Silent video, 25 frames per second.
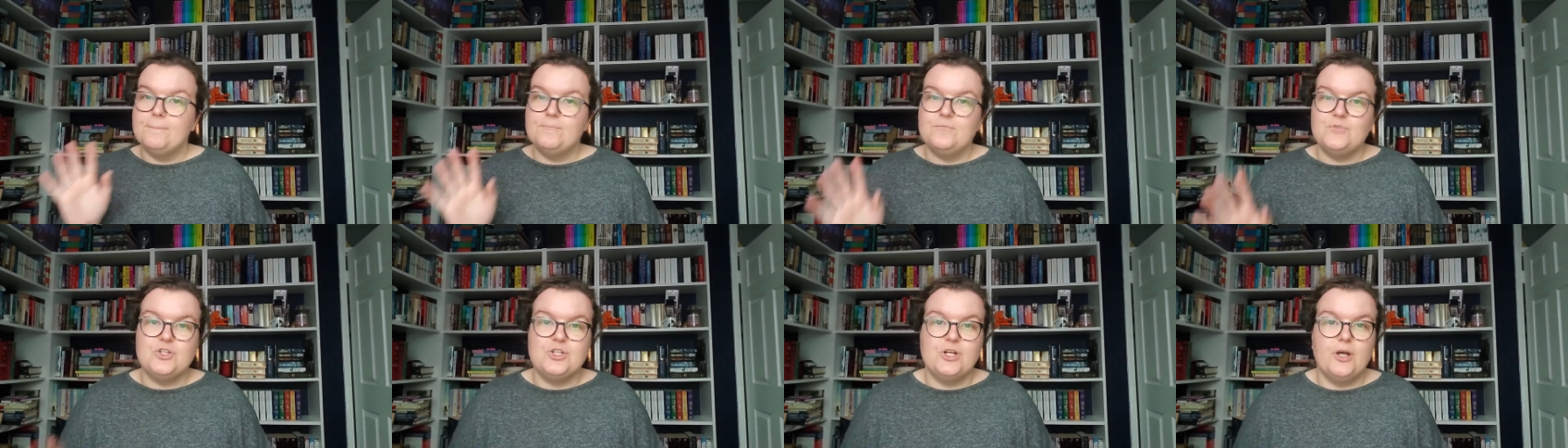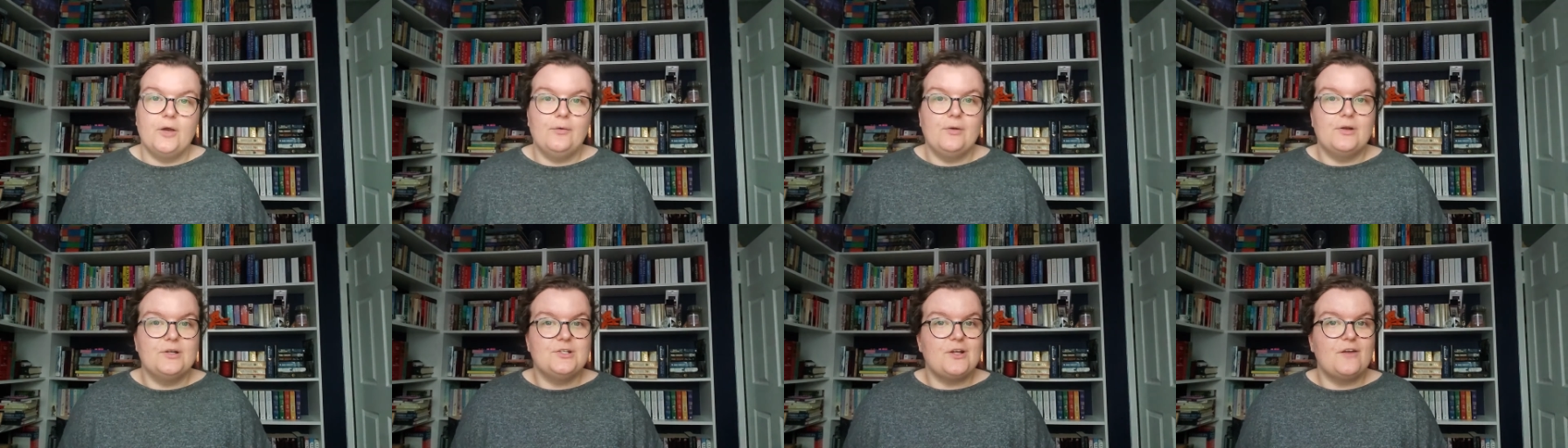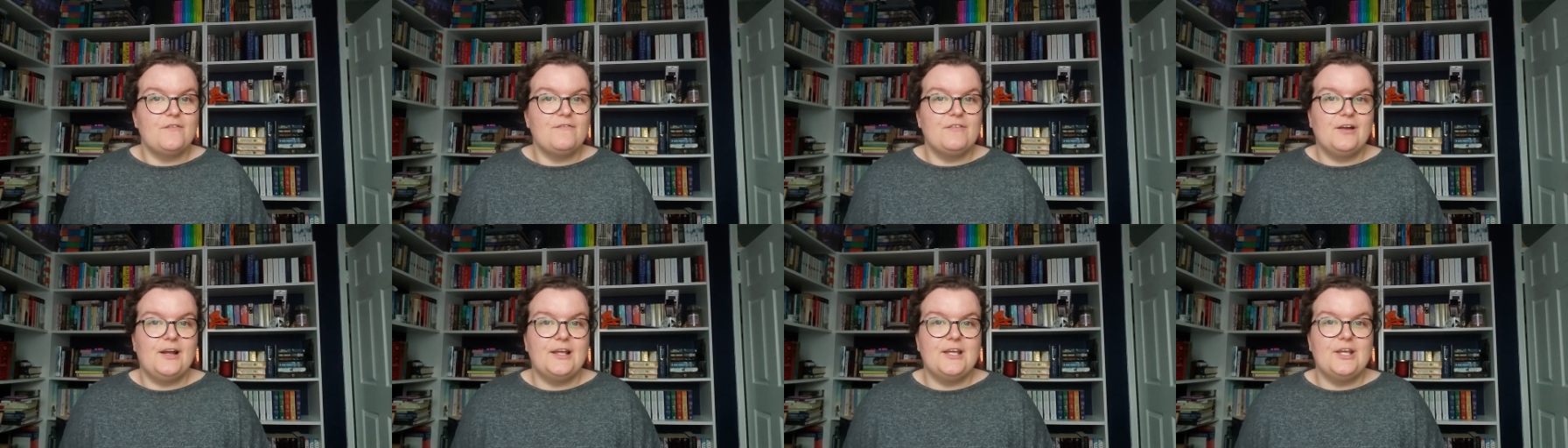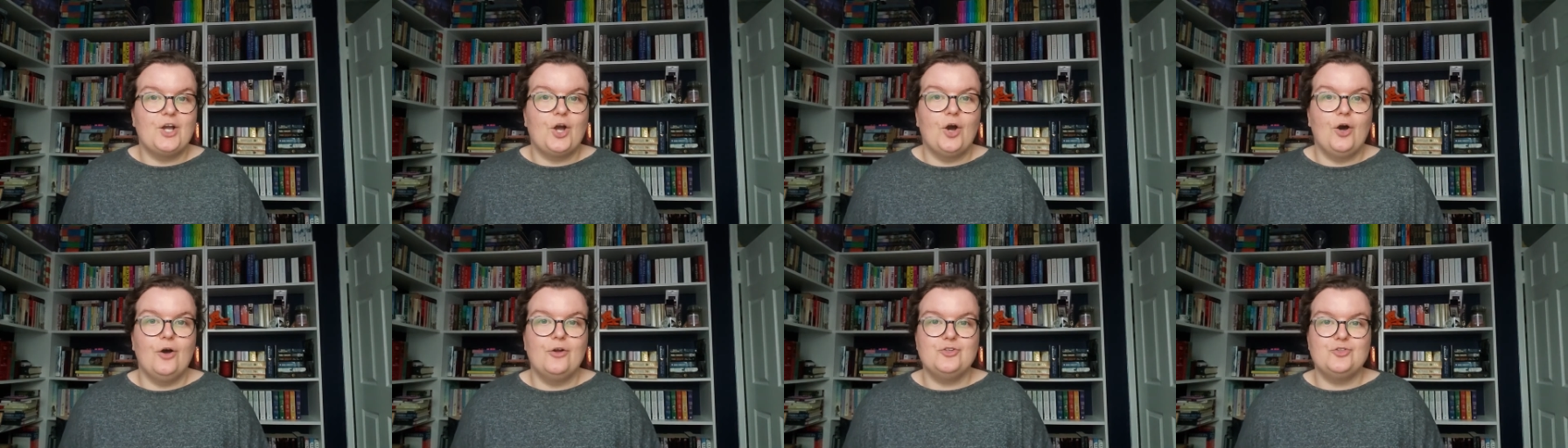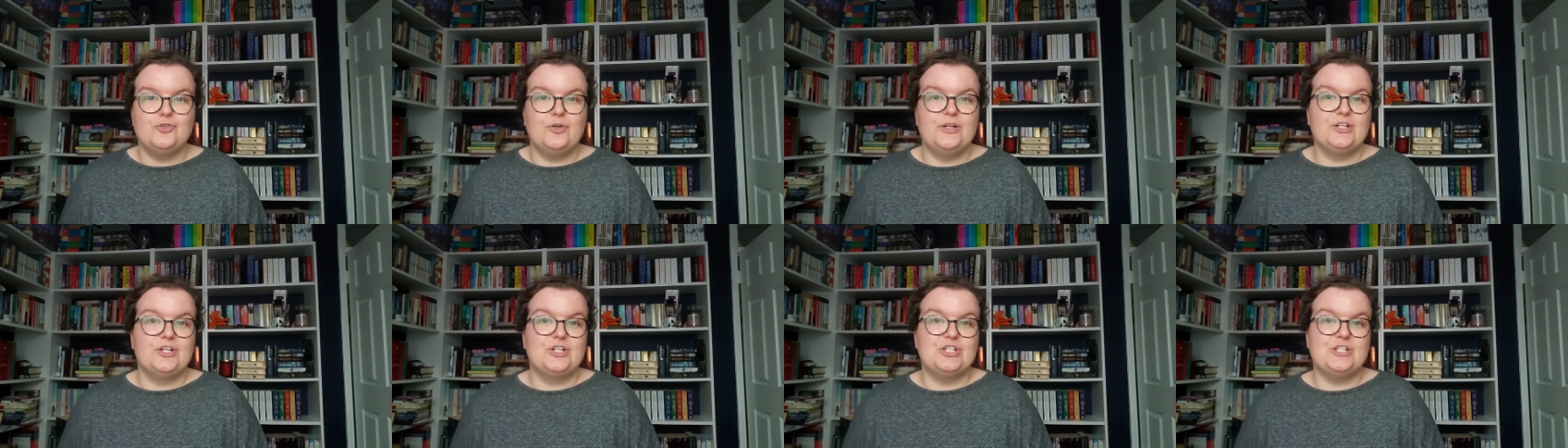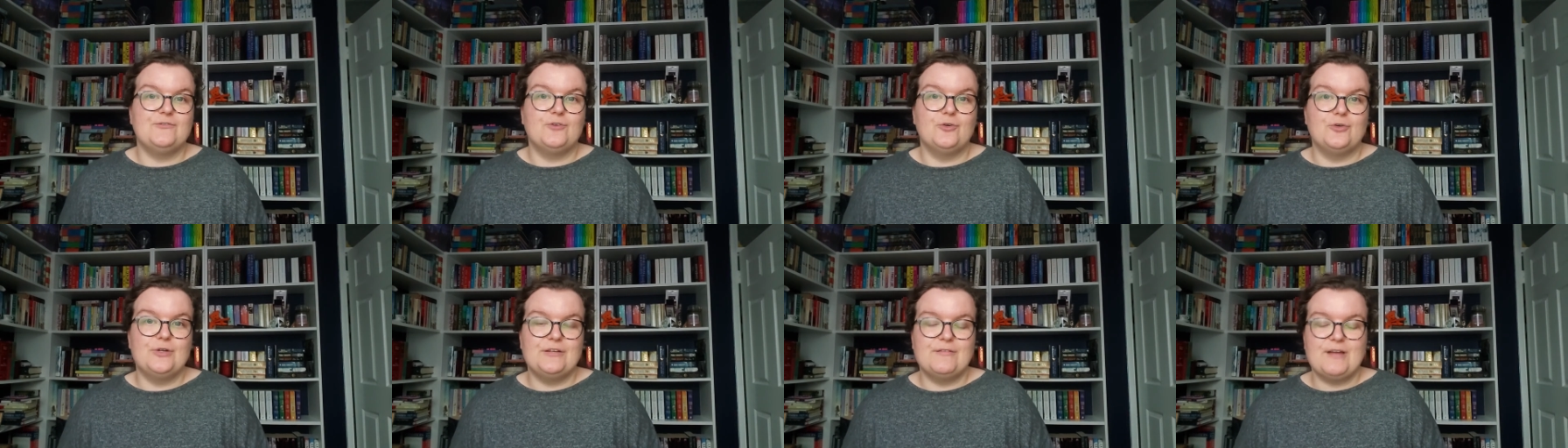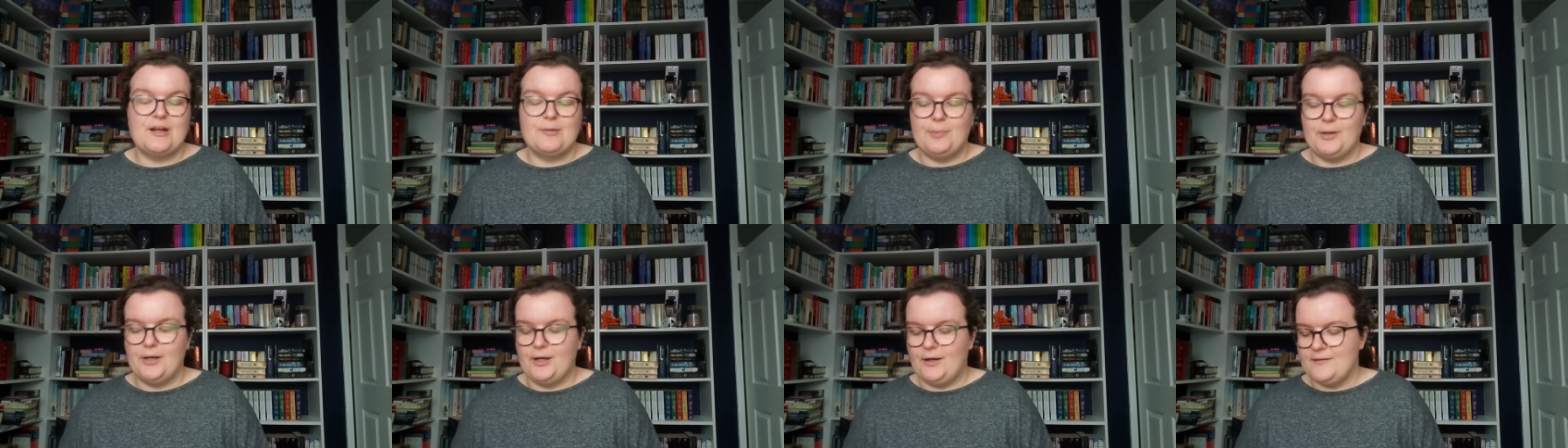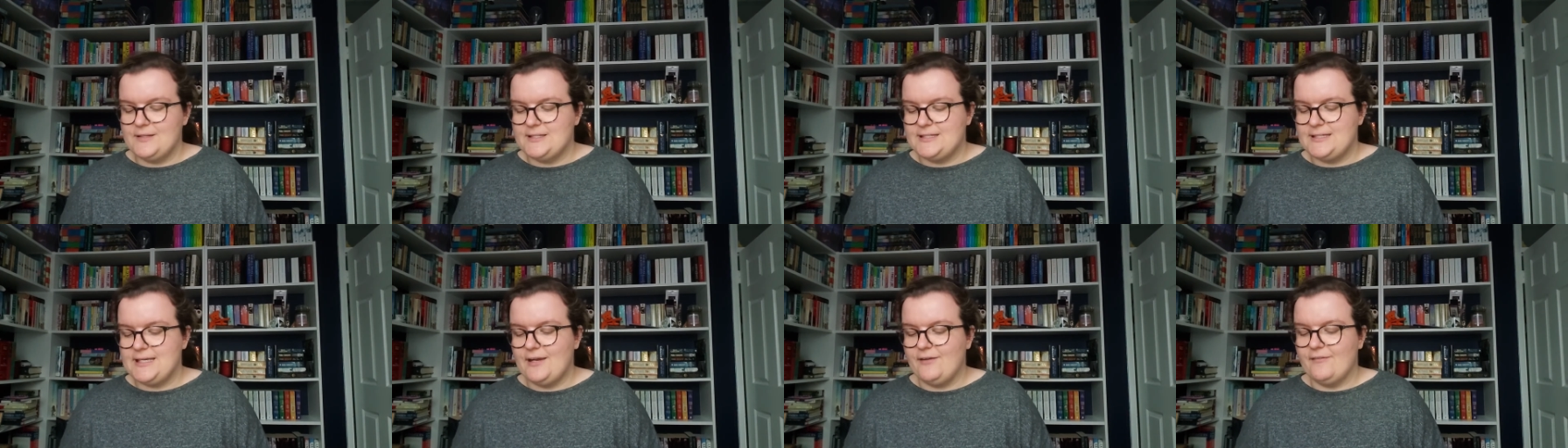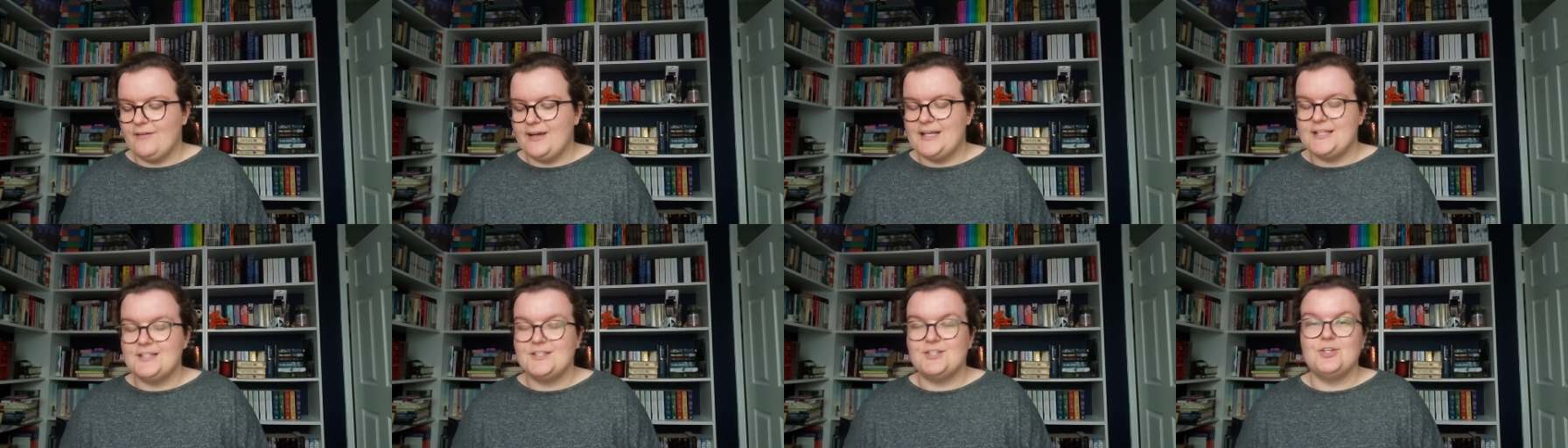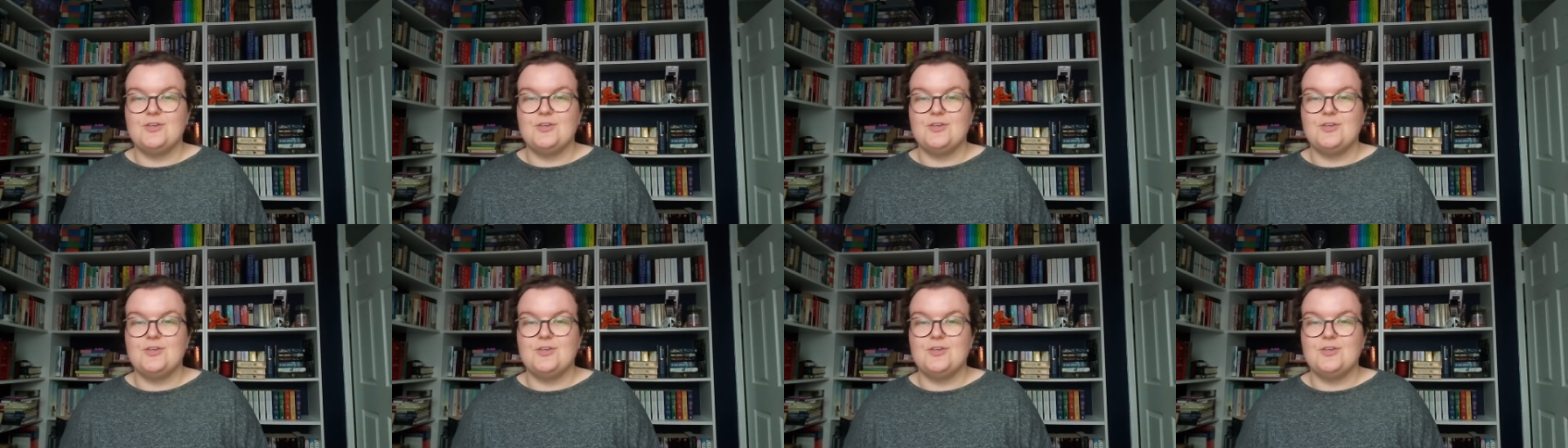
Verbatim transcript: you don't don't feel like you can't join because you've already read part of the series